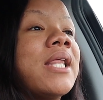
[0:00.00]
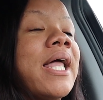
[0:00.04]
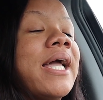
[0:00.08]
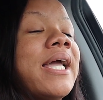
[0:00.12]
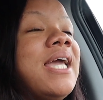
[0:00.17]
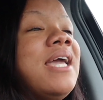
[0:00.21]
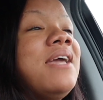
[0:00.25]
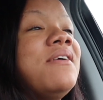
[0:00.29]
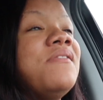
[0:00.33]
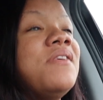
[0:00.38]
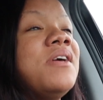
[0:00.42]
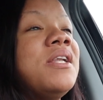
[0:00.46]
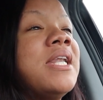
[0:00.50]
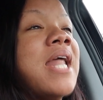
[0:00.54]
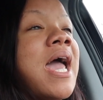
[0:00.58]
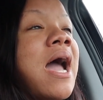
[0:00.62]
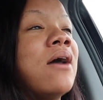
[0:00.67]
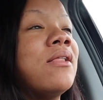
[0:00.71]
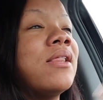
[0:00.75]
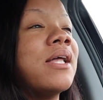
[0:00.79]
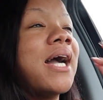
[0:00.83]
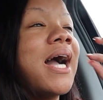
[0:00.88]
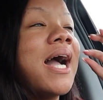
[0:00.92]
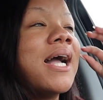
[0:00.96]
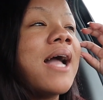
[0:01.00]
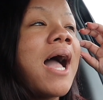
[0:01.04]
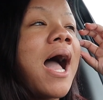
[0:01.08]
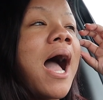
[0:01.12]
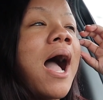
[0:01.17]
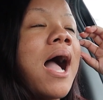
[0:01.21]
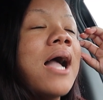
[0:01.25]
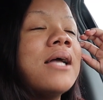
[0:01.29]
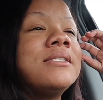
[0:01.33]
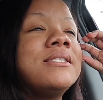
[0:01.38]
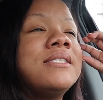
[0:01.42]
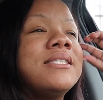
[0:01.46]
Like, even now, like
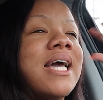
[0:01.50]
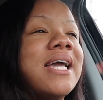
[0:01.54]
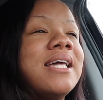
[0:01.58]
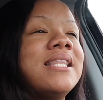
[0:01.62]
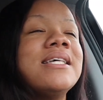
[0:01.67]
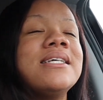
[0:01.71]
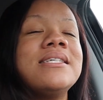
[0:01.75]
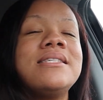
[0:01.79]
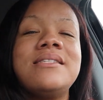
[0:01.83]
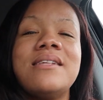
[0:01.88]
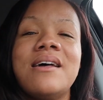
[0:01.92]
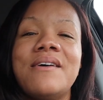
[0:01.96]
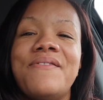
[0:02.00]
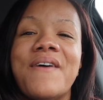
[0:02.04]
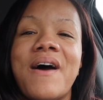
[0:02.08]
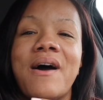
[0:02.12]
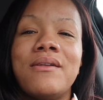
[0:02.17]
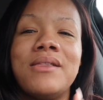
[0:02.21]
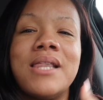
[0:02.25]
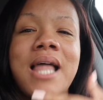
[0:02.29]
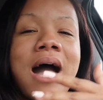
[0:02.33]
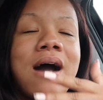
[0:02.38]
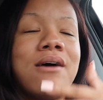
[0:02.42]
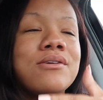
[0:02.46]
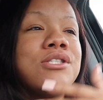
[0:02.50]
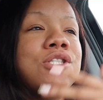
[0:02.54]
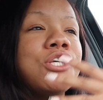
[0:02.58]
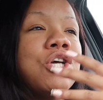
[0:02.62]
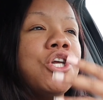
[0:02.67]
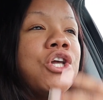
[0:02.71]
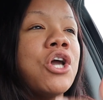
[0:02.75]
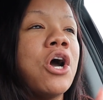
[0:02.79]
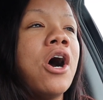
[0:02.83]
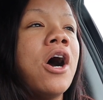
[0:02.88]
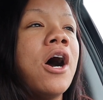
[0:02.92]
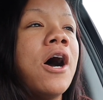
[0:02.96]
I say this stuff out loud to
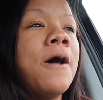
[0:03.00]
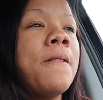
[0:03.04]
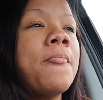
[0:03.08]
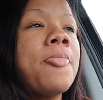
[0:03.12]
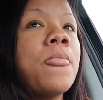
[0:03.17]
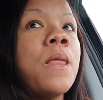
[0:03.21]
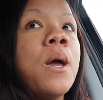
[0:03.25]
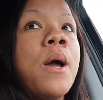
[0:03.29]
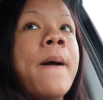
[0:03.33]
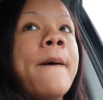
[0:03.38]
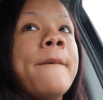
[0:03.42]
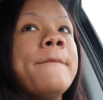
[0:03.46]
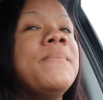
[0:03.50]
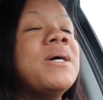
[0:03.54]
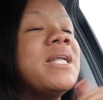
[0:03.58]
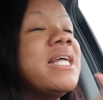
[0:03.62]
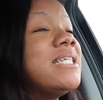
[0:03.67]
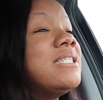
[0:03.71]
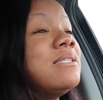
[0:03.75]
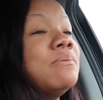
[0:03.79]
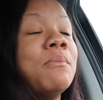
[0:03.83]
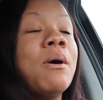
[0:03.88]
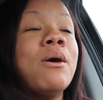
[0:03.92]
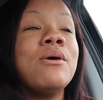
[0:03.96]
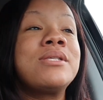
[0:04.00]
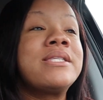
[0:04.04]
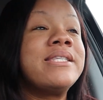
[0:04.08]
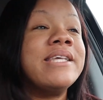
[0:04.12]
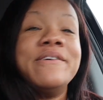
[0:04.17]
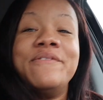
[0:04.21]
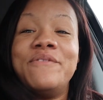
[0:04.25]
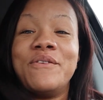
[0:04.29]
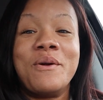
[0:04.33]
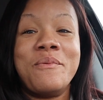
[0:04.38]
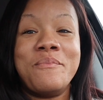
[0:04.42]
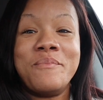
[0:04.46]
y'all, but it's
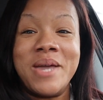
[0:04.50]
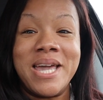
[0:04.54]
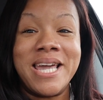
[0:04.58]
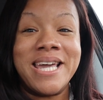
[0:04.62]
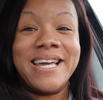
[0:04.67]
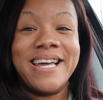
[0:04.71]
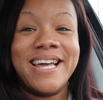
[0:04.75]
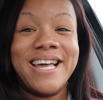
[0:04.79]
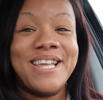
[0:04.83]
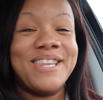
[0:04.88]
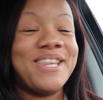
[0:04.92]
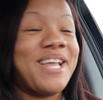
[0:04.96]
mostly for me.